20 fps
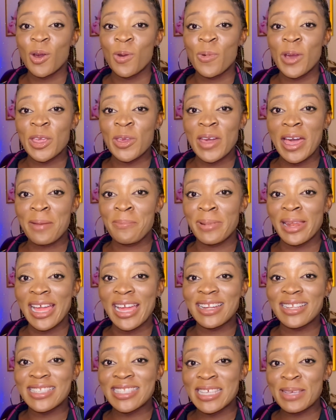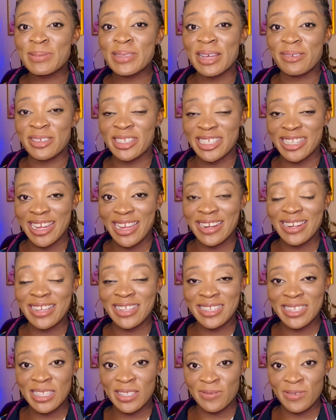When you apply the tips I've shared
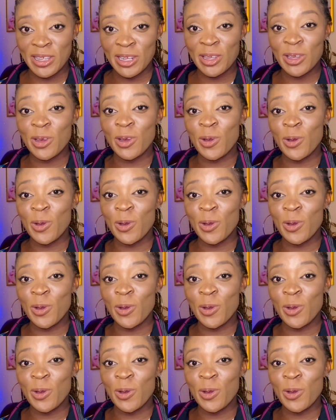in this video,